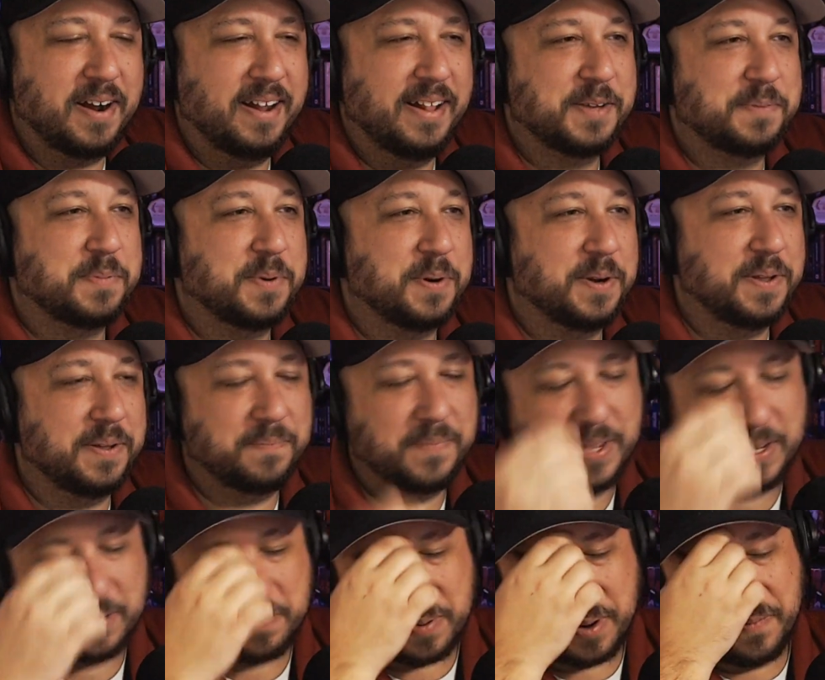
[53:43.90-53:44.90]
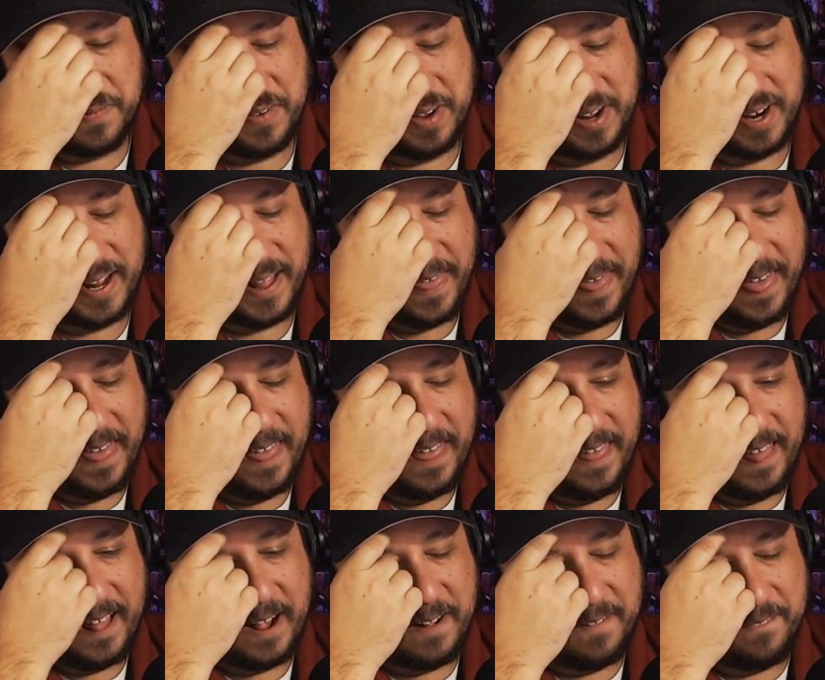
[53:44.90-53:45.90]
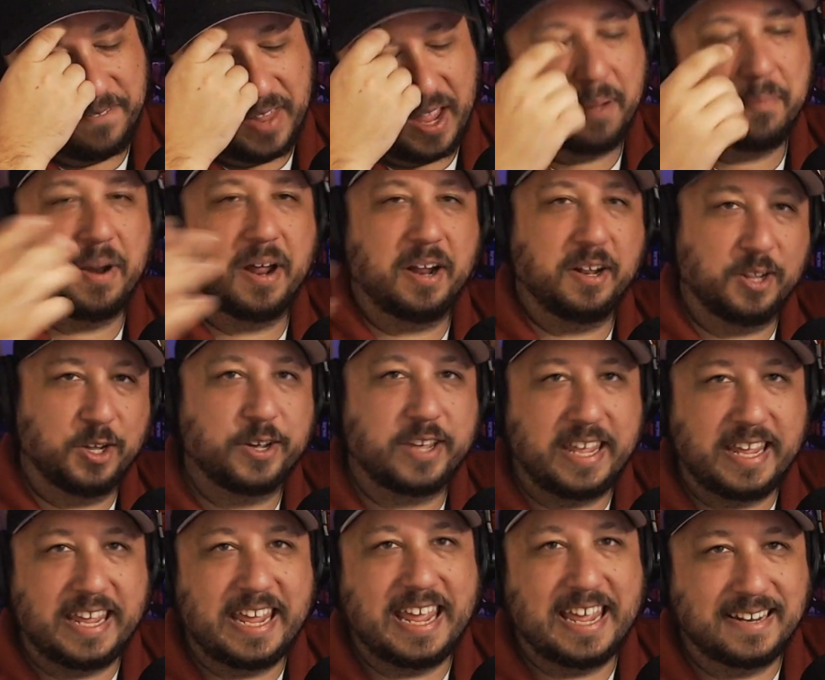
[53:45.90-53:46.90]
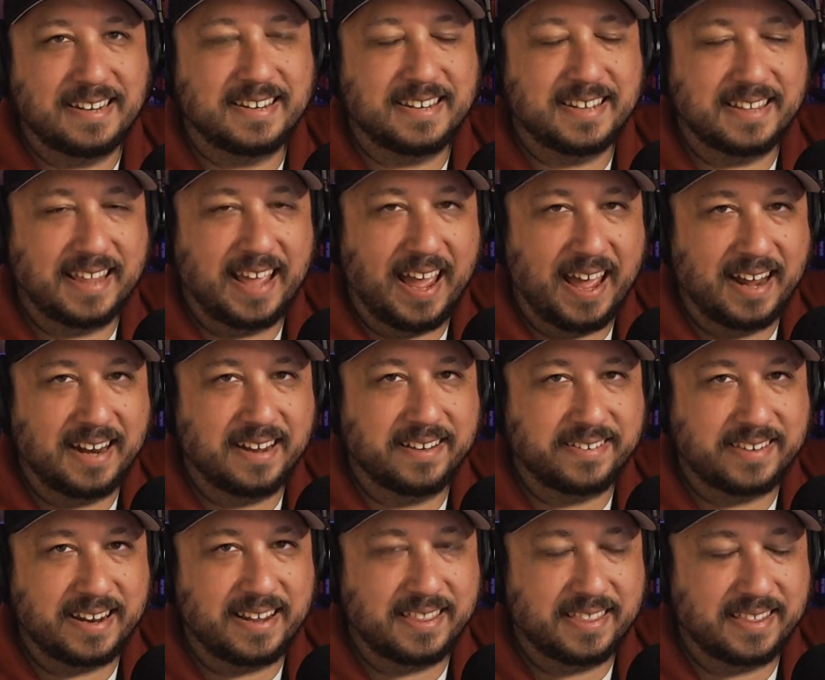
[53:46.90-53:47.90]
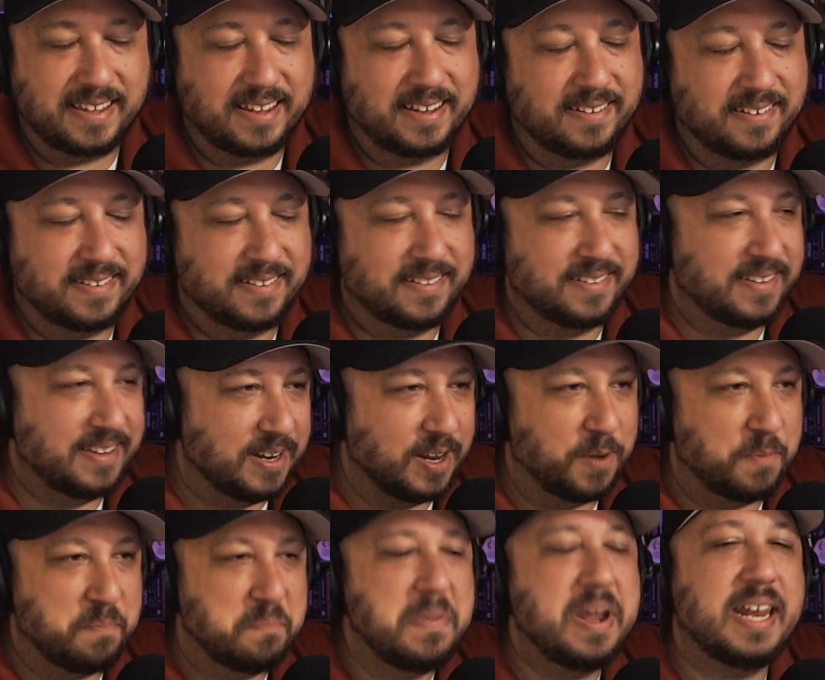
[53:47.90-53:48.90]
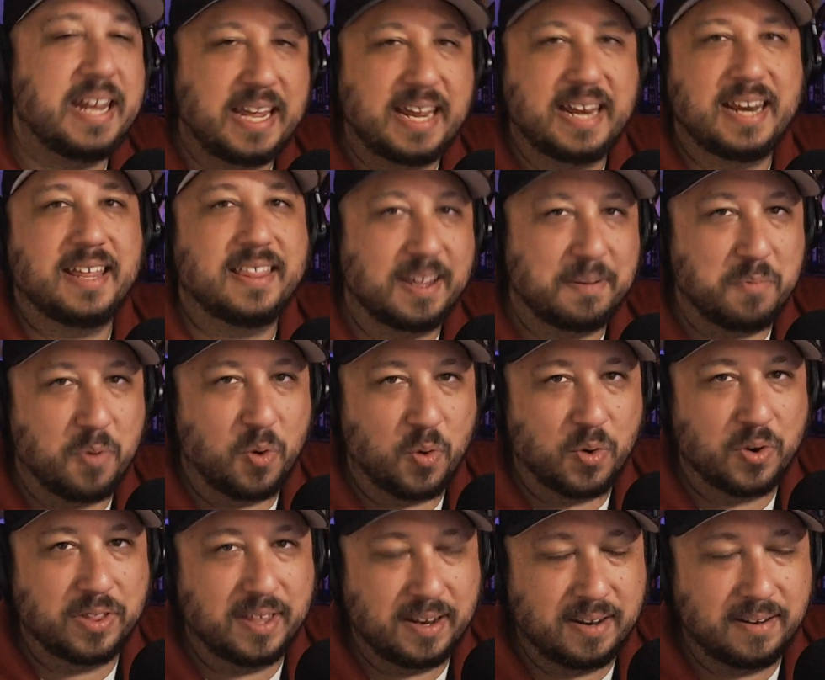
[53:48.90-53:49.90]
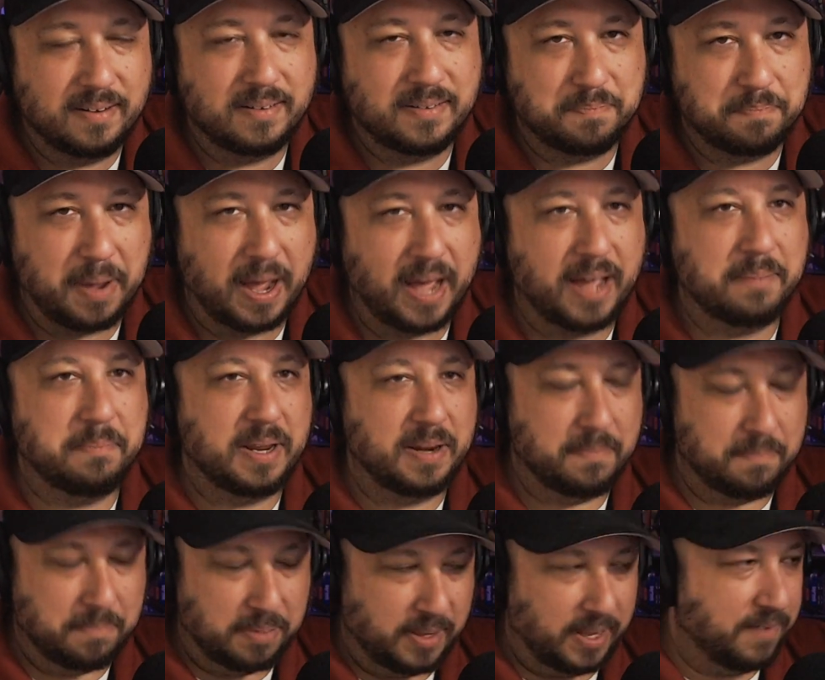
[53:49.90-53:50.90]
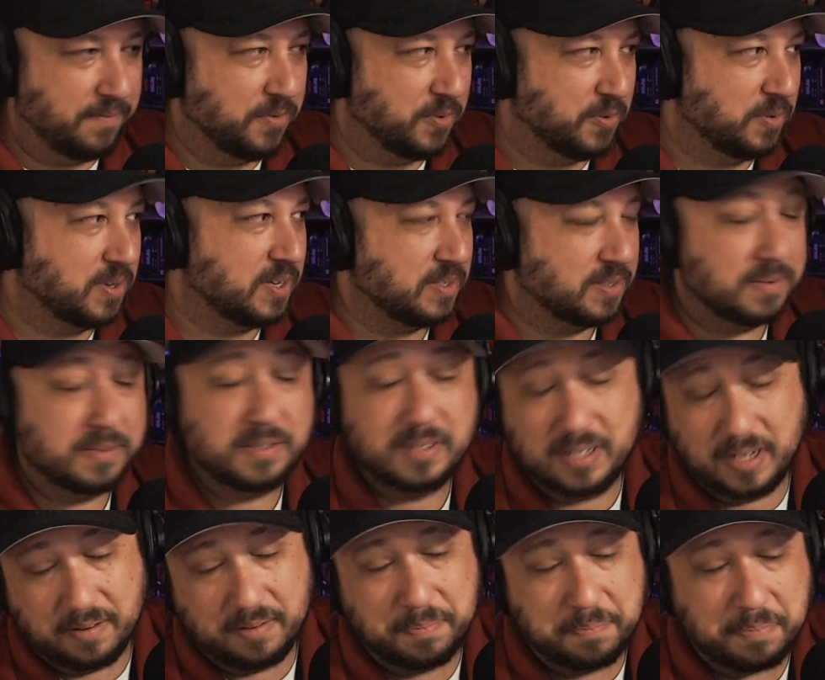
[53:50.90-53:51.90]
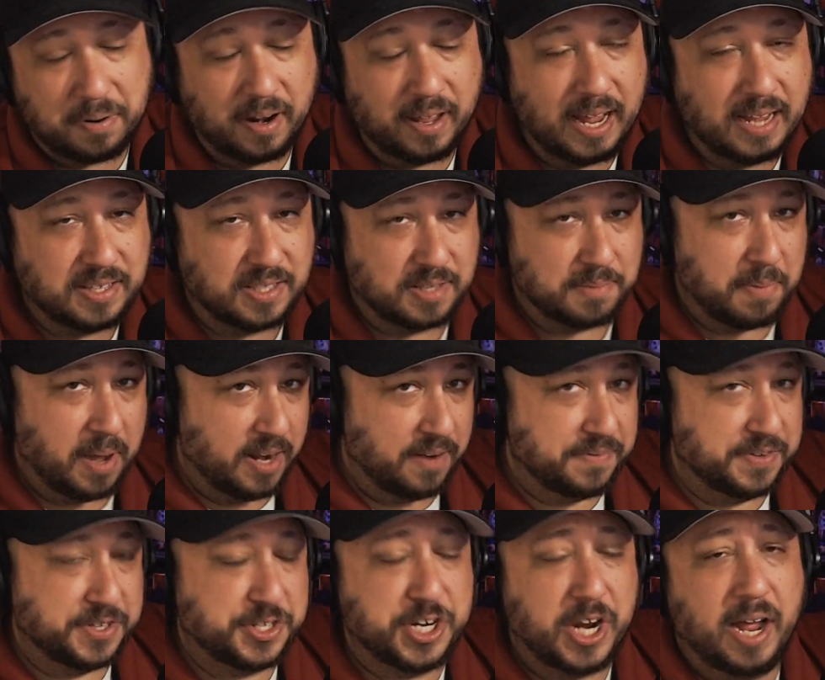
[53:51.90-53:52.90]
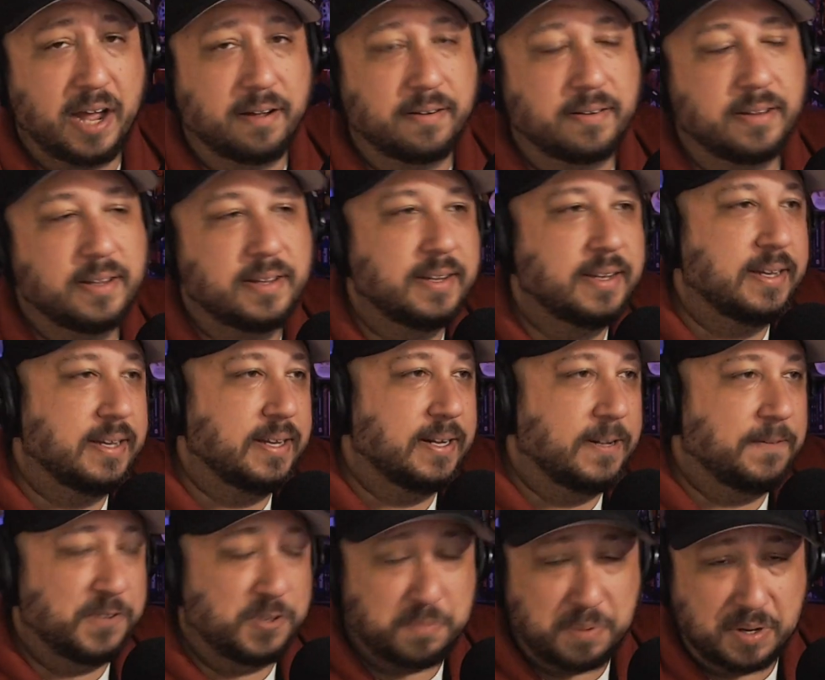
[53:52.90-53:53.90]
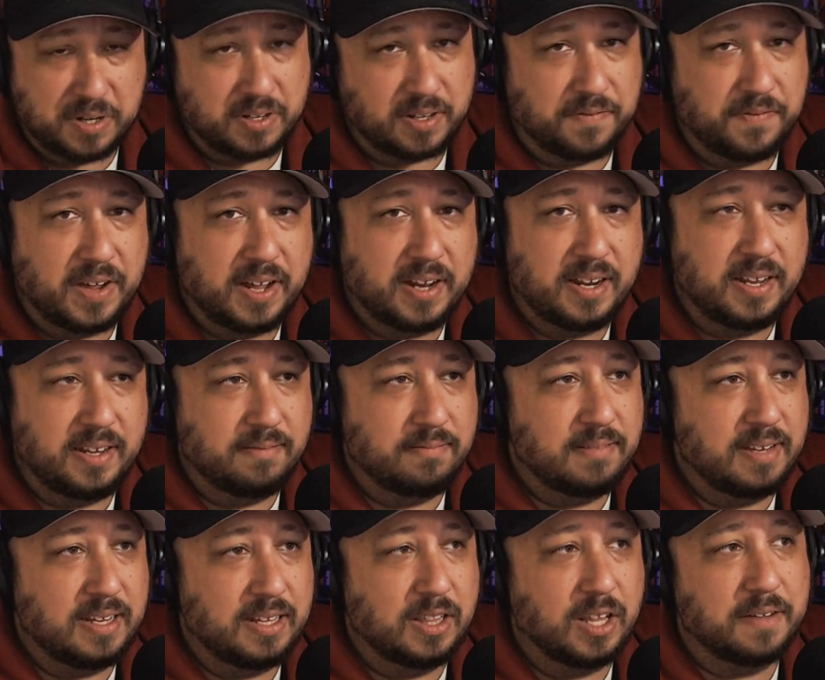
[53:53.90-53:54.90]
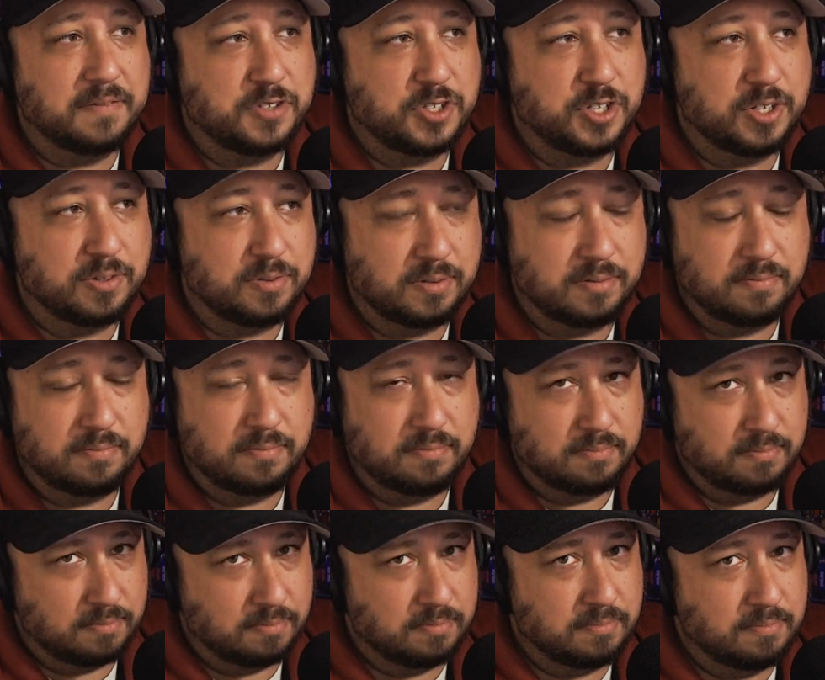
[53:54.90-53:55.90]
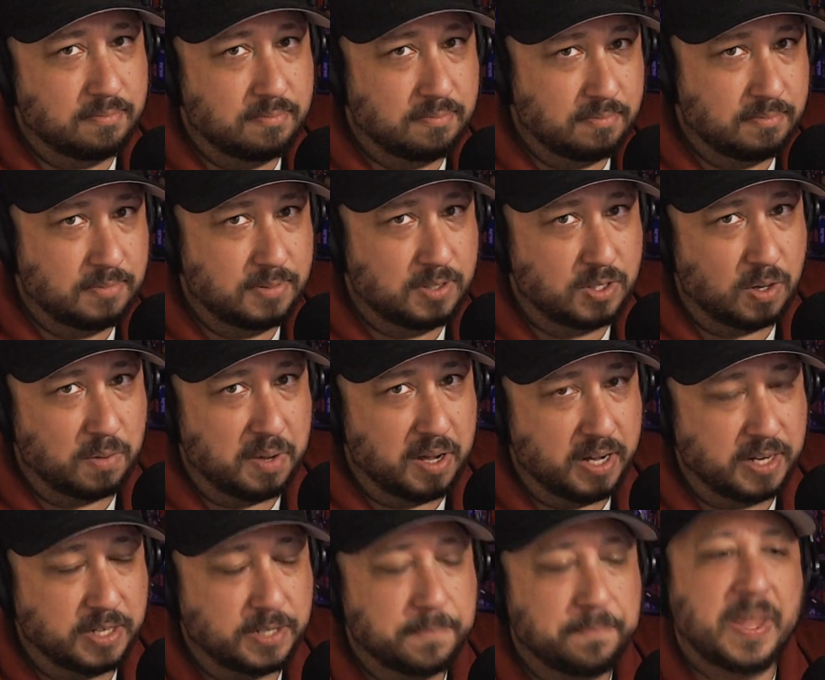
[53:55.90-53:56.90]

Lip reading: That's pretty funny. I'm not looking into that as anything, meaning anything more than Biden being playful, because, he probably has the mind of a child, especially the fact he loves children so much.